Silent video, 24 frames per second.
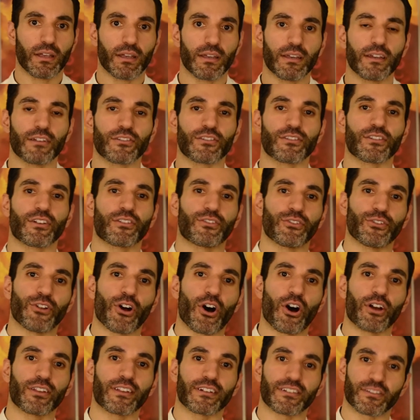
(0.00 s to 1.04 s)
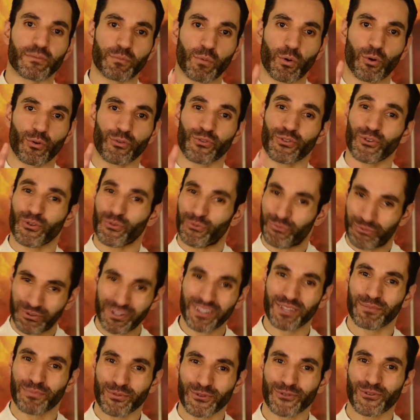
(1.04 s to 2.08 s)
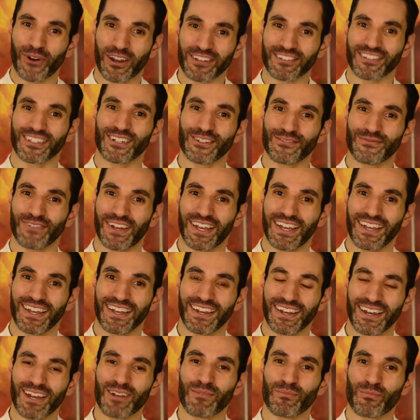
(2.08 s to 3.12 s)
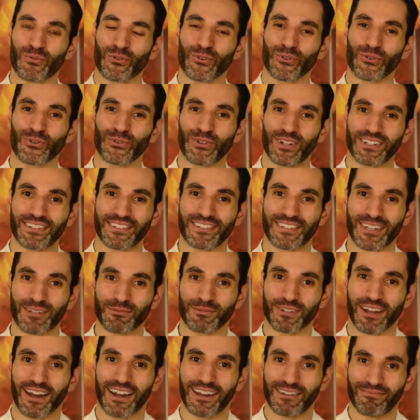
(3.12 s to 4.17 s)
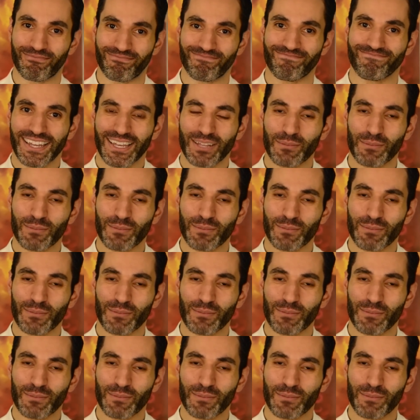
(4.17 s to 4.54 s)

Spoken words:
Here's another law that is both really progressive and brutal at the same time.